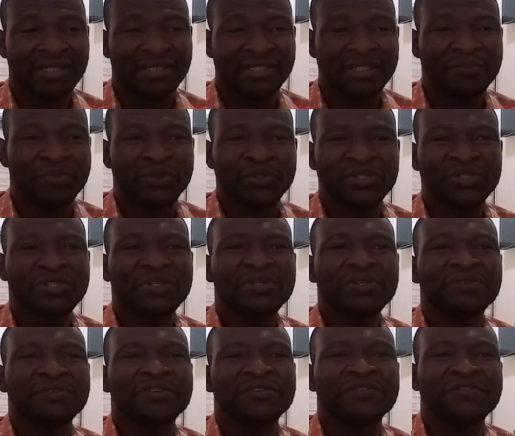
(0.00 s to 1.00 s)
The position
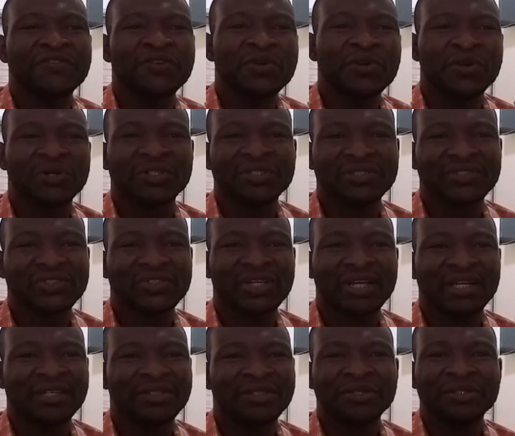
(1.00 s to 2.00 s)
of the focus
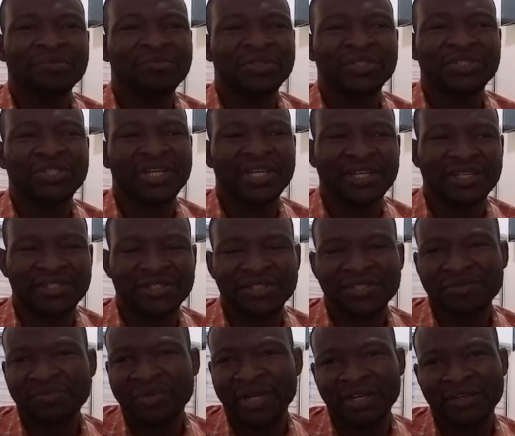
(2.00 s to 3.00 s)
cannot be
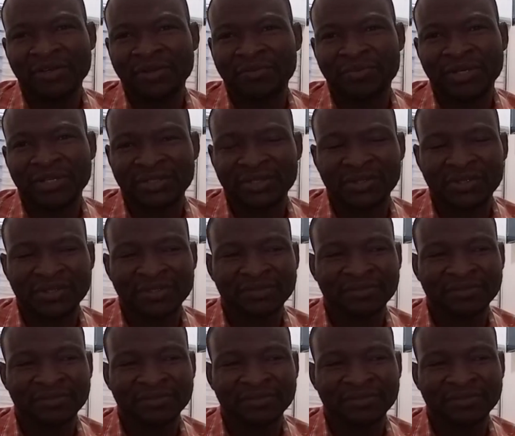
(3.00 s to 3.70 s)
changed by the operator.